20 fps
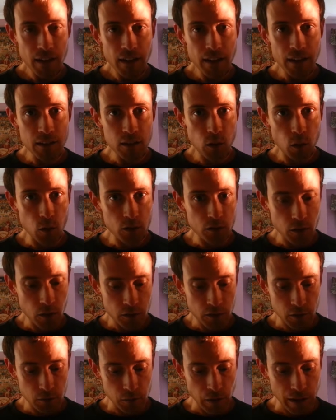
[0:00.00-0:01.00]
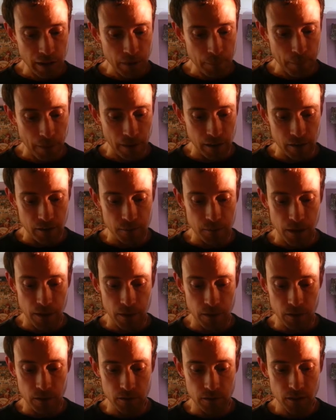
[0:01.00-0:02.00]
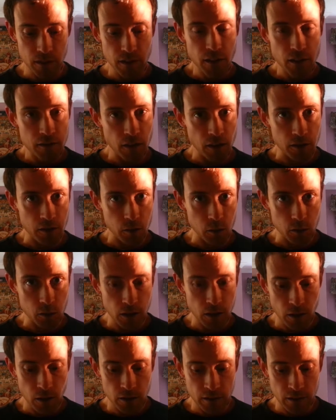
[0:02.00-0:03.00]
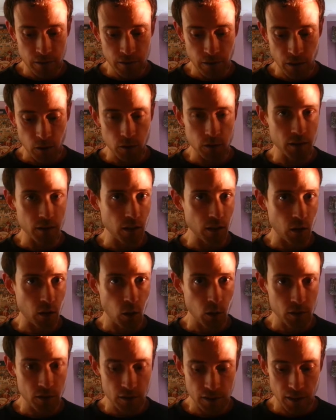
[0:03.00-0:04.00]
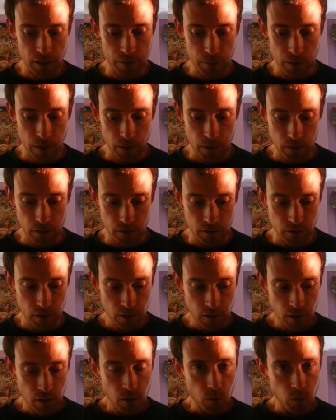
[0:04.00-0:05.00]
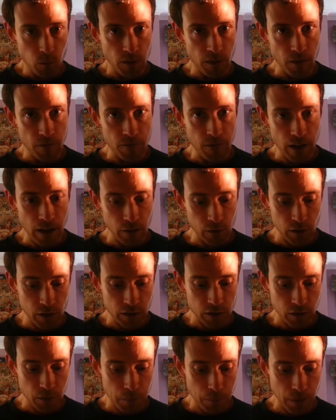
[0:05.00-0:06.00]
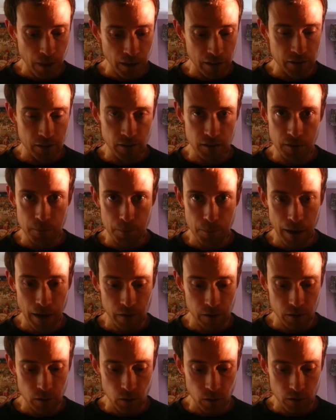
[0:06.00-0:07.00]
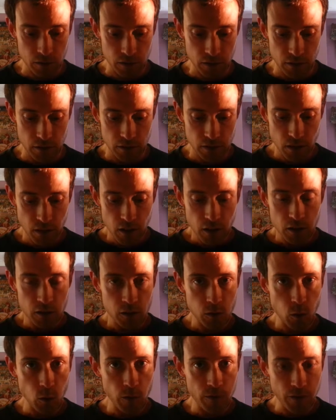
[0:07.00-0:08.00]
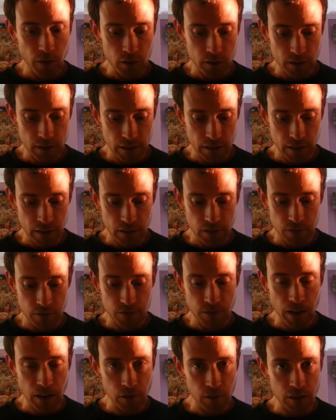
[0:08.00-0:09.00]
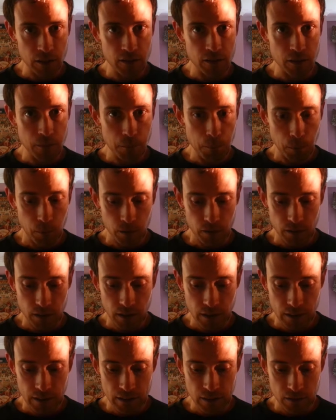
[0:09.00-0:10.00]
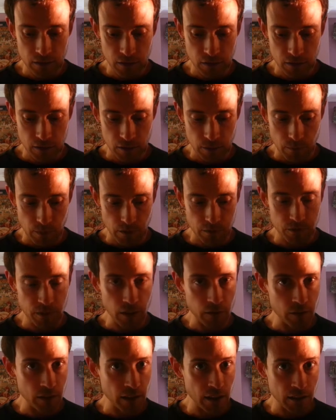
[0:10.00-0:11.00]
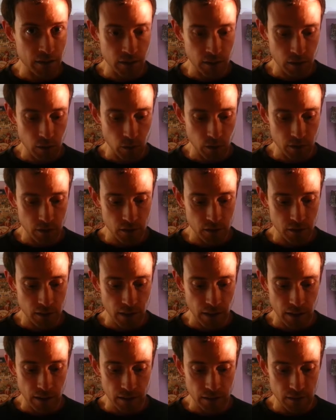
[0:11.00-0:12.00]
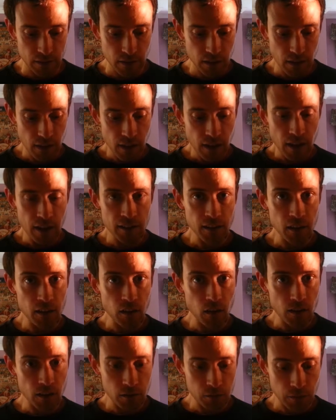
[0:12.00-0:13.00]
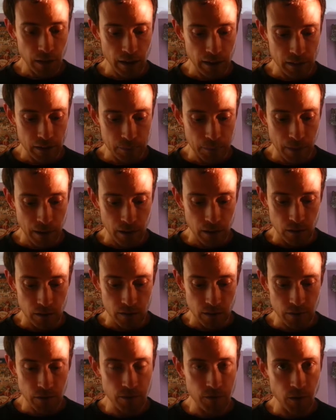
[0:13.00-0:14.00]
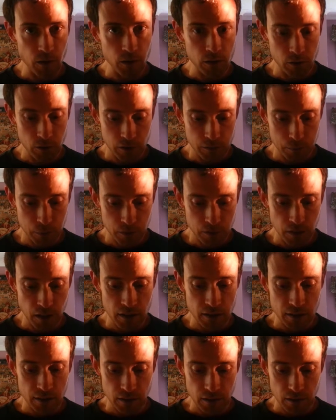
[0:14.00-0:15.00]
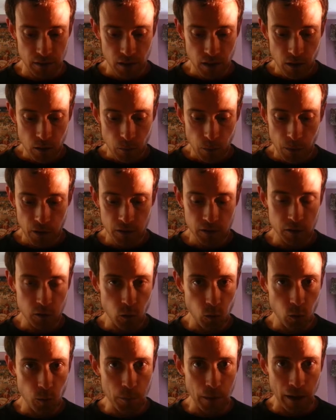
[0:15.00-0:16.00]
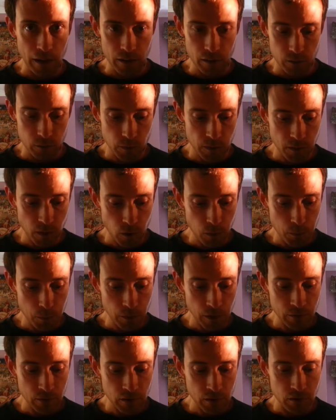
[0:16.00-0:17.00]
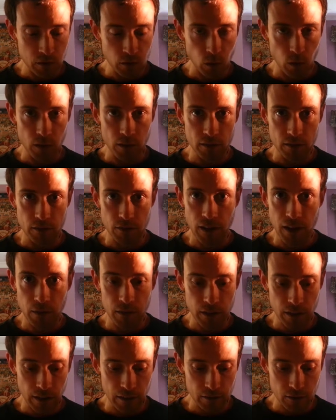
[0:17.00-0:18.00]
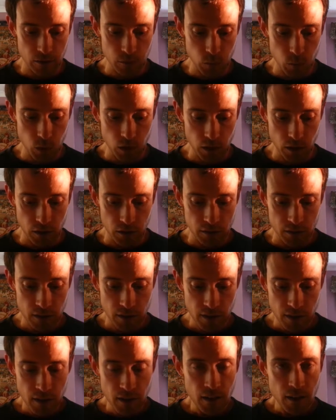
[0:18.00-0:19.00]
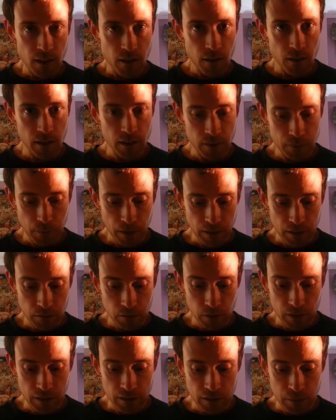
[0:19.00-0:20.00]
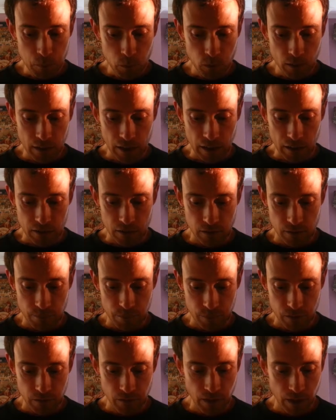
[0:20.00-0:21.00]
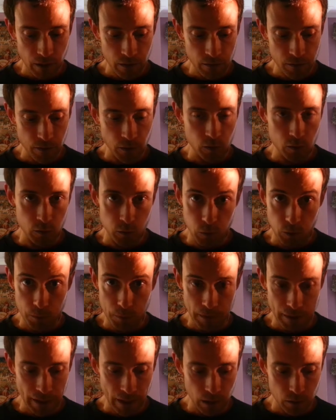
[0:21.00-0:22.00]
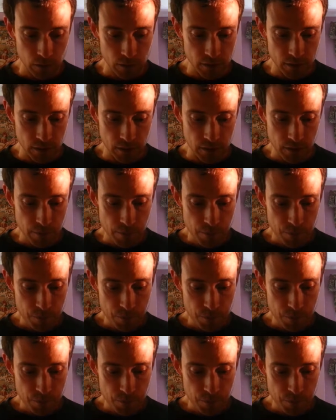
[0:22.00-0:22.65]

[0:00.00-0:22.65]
In contrast to ranked ballot methods, such as alternative vote and Condorcet methods, with their various complexities and paradoxes, score voting is a very simple and clean system and very easy to understand. And unlike a ranked ballot, if a voter is presented with a score ballot with no previous knowledge of how the election works, they could make a reasonable guess of how the votes would be counted.